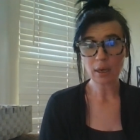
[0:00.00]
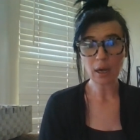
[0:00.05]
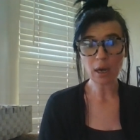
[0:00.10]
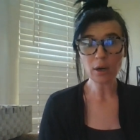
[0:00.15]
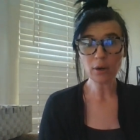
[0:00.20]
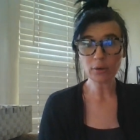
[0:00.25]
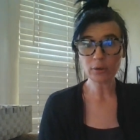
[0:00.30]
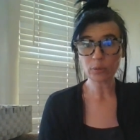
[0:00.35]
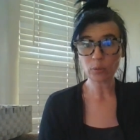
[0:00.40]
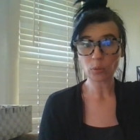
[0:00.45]
I
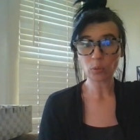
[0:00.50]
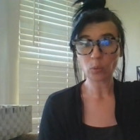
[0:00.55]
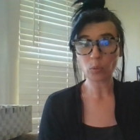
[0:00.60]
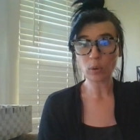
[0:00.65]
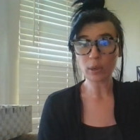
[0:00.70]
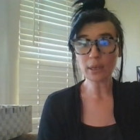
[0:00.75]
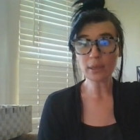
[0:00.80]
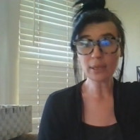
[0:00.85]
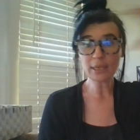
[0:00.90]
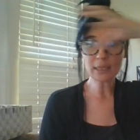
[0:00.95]
heard
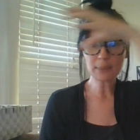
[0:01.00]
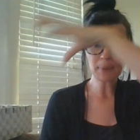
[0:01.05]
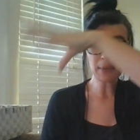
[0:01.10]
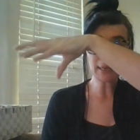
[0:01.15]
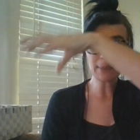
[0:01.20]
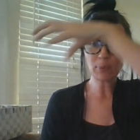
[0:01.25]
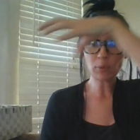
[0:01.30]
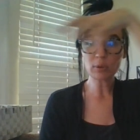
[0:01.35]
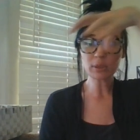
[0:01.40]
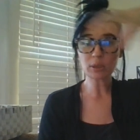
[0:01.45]
one of these
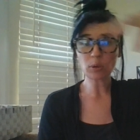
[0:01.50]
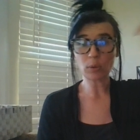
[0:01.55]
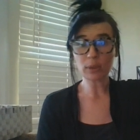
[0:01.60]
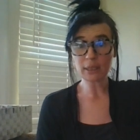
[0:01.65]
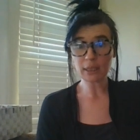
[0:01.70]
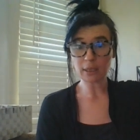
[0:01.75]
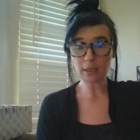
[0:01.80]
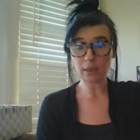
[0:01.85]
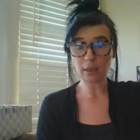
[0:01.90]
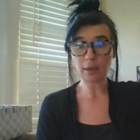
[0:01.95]
people is
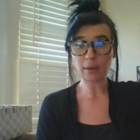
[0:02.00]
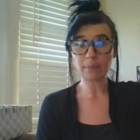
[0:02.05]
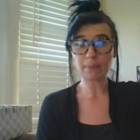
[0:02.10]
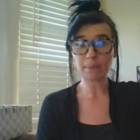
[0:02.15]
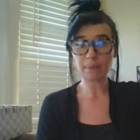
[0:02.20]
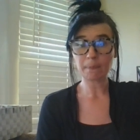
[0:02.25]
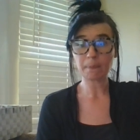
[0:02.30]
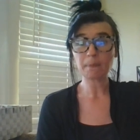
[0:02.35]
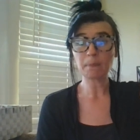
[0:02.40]
going to end up